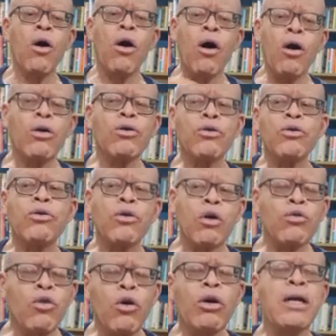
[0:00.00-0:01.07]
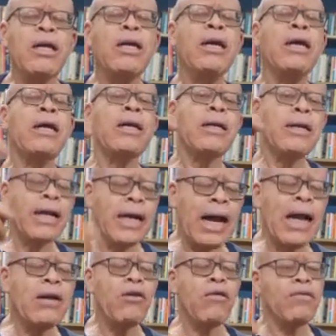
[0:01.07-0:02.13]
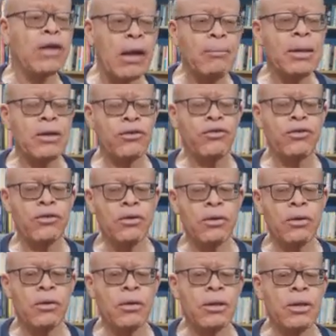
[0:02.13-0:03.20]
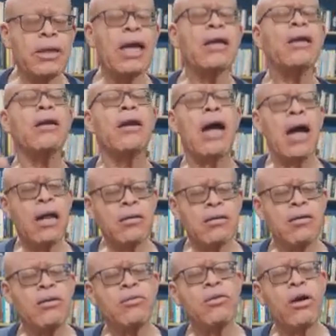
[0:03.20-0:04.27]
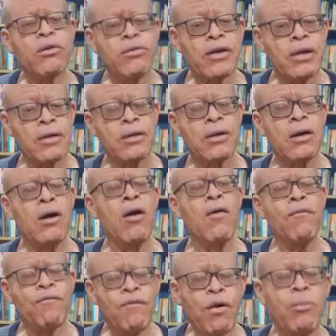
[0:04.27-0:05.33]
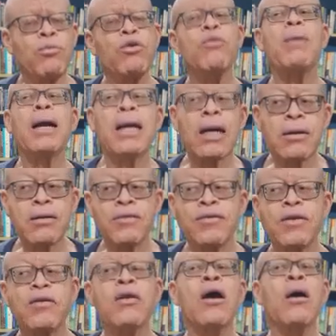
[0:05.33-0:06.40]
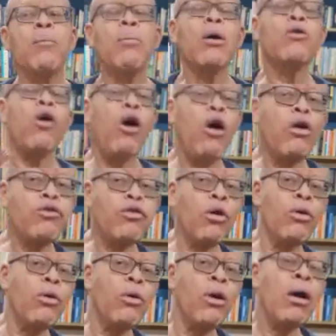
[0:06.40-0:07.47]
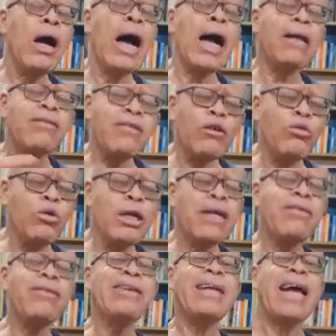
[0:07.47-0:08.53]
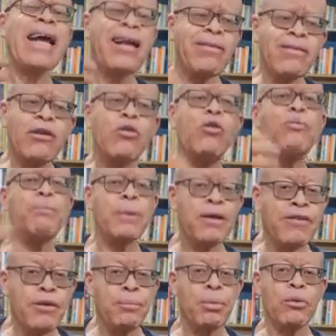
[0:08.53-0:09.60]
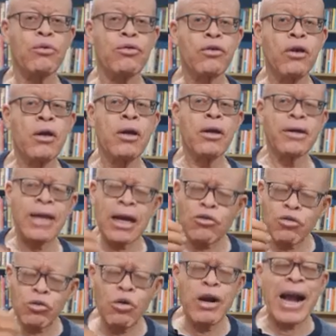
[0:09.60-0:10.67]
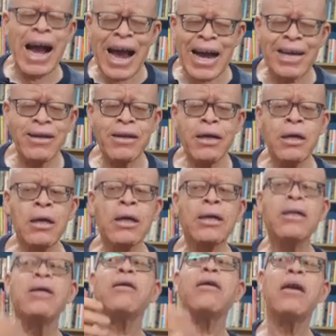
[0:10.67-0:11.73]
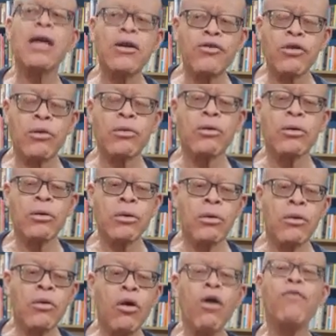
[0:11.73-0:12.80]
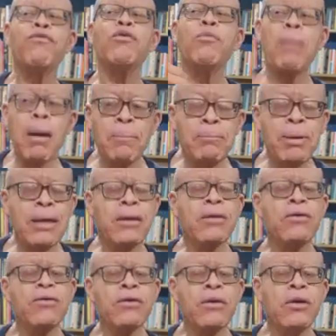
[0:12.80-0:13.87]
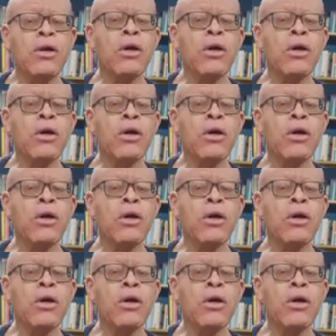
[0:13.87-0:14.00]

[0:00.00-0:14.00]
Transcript: on not only the kind of damage that has resulted from human activity, but also articulating ethical principles that should guide the relation of human beings